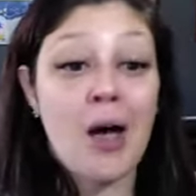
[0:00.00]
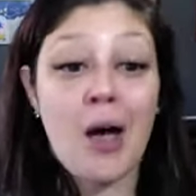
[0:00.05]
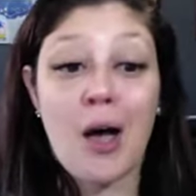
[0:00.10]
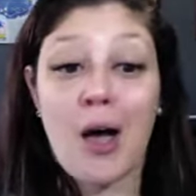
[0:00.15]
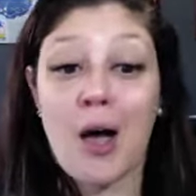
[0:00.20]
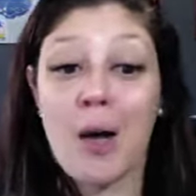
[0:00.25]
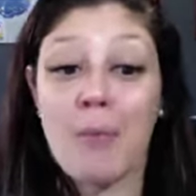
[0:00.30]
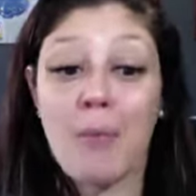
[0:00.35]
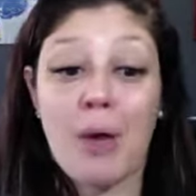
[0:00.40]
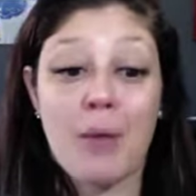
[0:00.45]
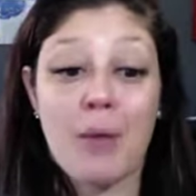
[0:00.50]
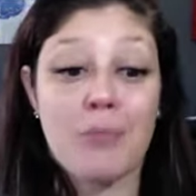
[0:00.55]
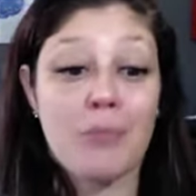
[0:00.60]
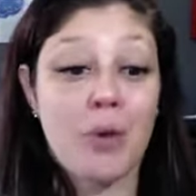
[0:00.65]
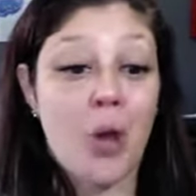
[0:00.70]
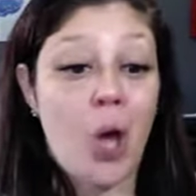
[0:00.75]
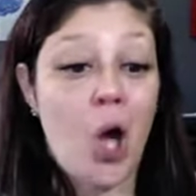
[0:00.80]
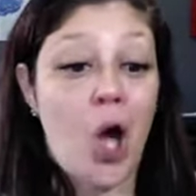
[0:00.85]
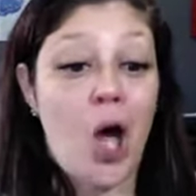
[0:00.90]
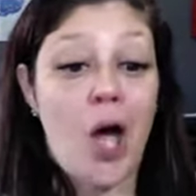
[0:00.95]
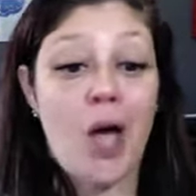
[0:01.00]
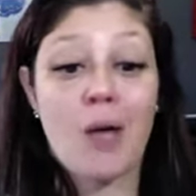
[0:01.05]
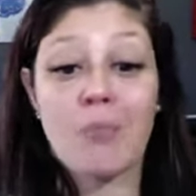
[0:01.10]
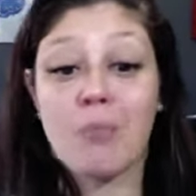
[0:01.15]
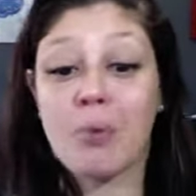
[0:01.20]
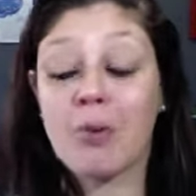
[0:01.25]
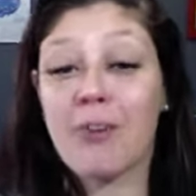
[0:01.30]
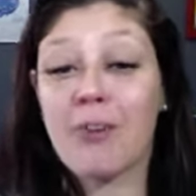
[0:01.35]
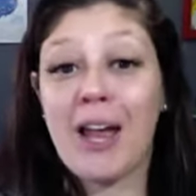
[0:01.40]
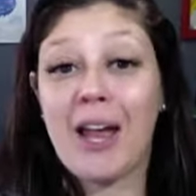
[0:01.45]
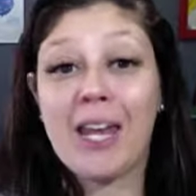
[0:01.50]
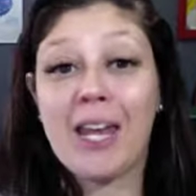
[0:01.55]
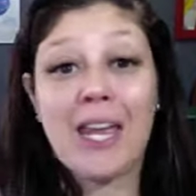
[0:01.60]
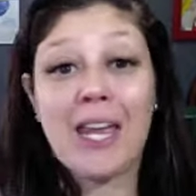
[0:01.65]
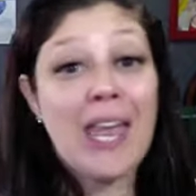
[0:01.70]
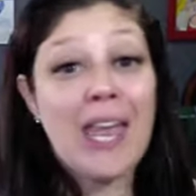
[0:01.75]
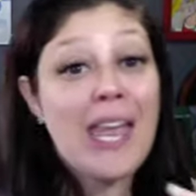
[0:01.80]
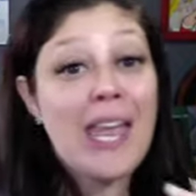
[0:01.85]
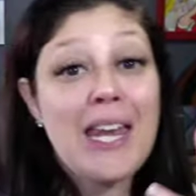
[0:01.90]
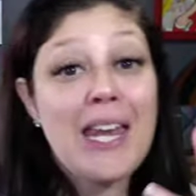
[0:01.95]
I'm not
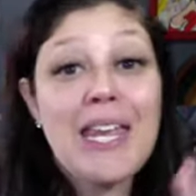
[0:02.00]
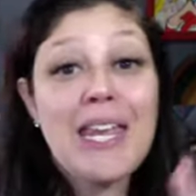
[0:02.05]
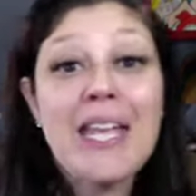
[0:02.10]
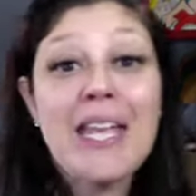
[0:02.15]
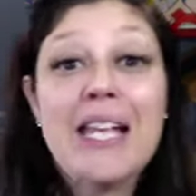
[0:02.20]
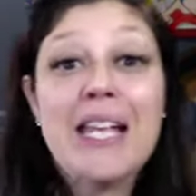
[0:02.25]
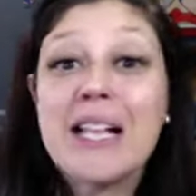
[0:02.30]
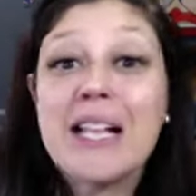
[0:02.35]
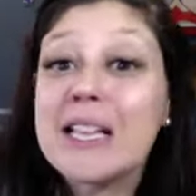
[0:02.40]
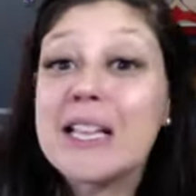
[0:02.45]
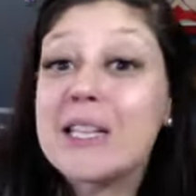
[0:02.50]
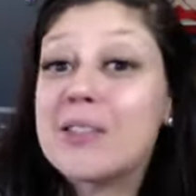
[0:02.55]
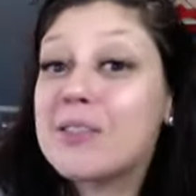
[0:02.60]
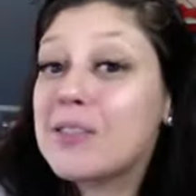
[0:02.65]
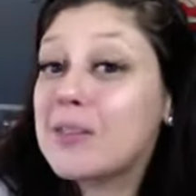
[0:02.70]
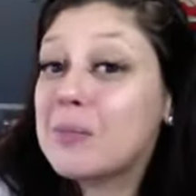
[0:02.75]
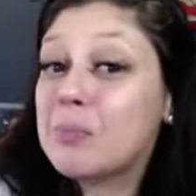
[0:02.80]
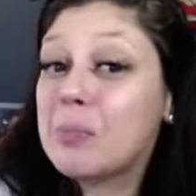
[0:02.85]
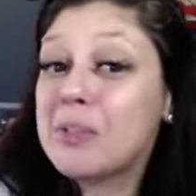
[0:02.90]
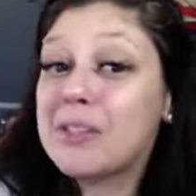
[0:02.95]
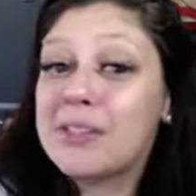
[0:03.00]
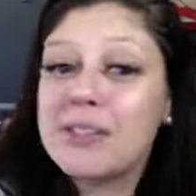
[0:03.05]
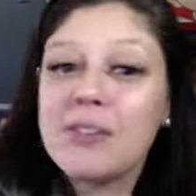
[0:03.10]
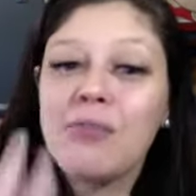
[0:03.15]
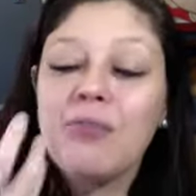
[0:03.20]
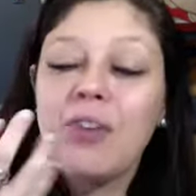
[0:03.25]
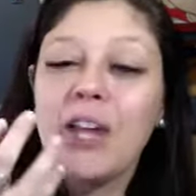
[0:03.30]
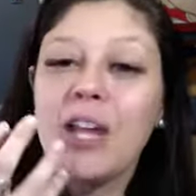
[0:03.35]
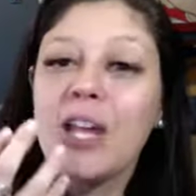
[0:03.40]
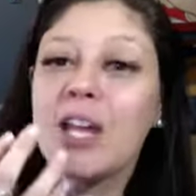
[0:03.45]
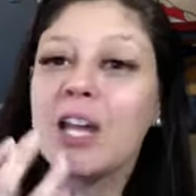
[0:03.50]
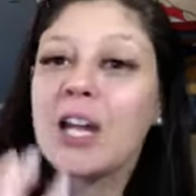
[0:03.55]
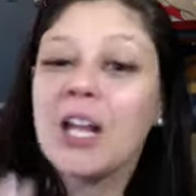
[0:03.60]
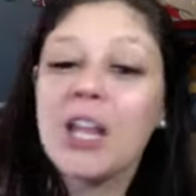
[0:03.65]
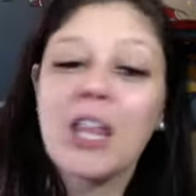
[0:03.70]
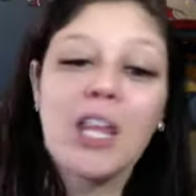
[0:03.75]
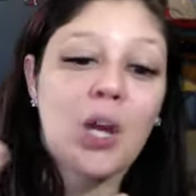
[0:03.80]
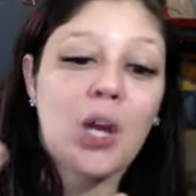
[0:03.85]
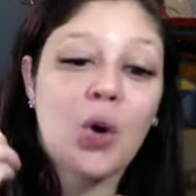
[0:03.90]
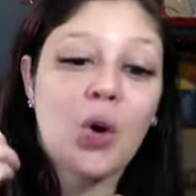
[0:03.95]
providing any specific
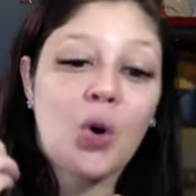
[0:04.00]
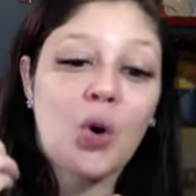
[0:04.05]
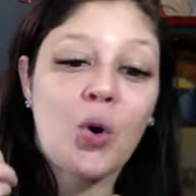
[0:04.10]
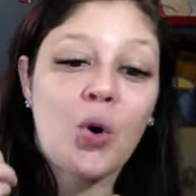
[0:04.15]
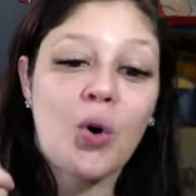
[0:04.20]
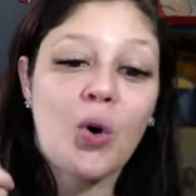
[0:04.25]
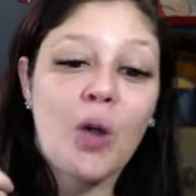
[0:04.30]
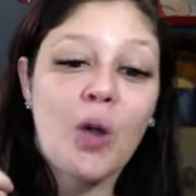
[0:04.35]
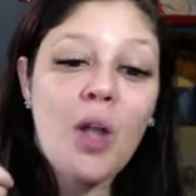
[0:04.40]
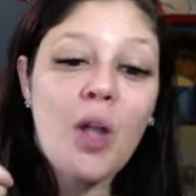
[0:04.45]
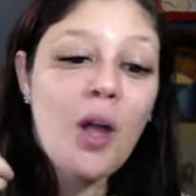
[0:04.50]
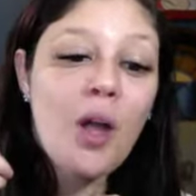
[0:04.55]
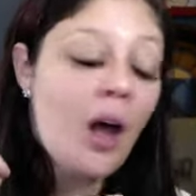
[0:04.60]
clinical